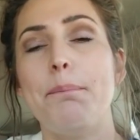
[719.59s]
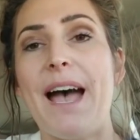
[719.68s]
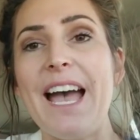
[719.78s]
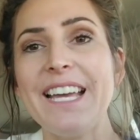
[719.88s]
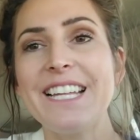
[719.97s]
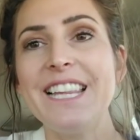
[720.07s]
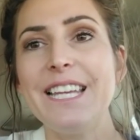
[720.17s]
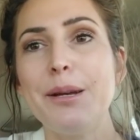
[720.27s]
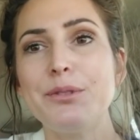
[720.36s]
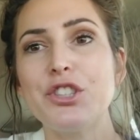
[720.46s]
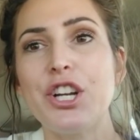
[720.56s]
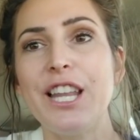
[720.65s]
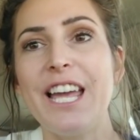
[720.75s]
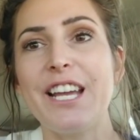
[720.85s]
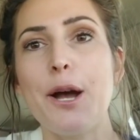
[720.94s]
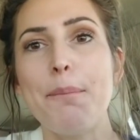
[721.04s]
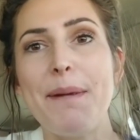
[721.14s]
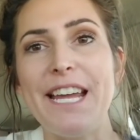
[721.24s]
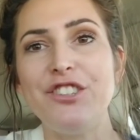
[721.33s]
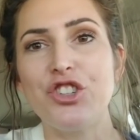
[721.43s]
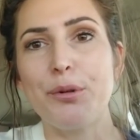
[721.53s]
bag clips are like a
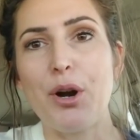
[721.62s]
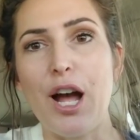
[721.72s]
major